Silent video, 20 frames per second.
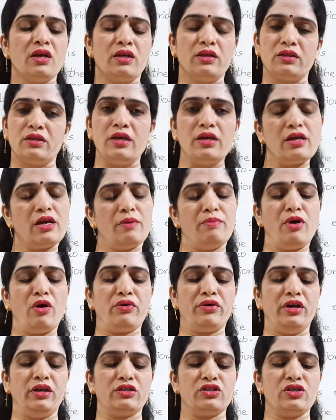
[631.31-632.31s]
Think
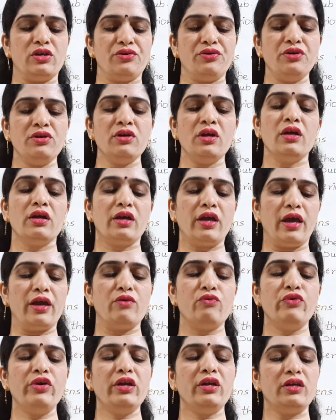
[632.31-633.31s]
about it, children.
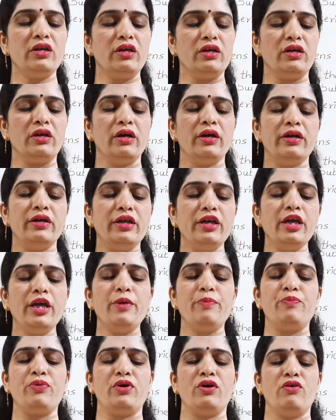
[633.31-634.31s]
Can we dig
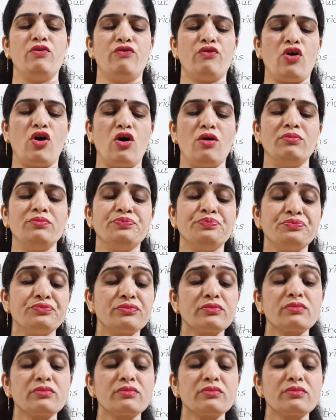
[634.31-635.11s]
deep from